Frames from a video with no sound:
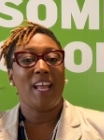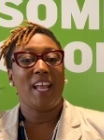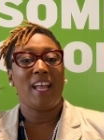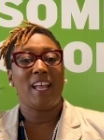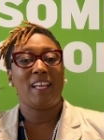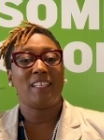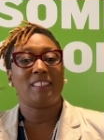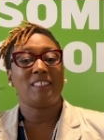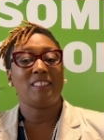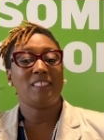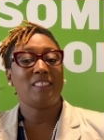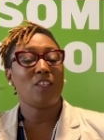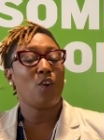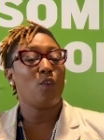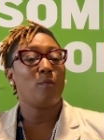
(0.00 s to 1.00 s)
And
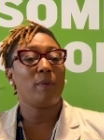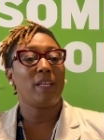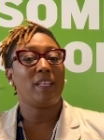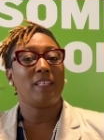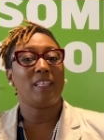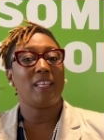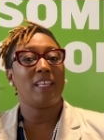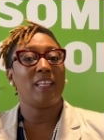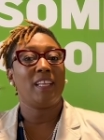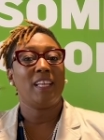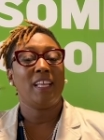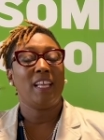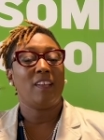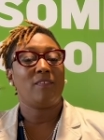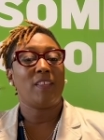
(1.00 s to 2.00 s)
she told me that
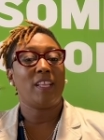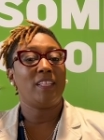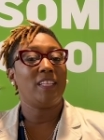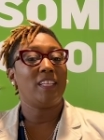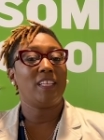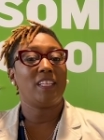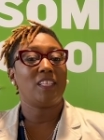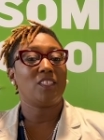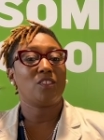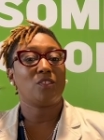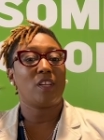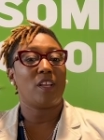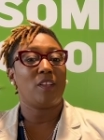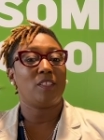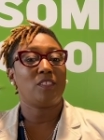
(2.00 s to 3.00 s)
if they didn't get it
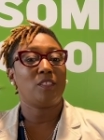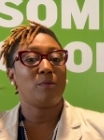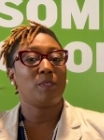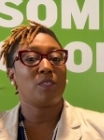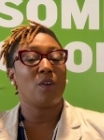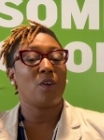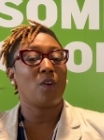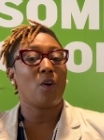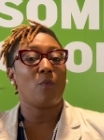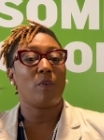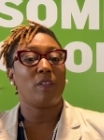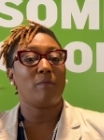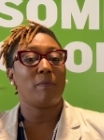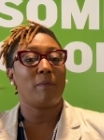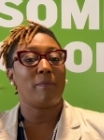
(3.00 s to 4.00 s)
straight, she was going to go
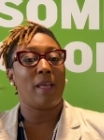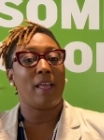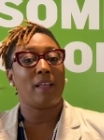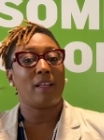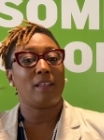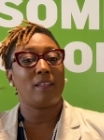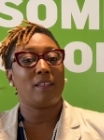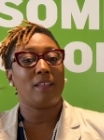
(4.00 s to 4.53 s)
with me back.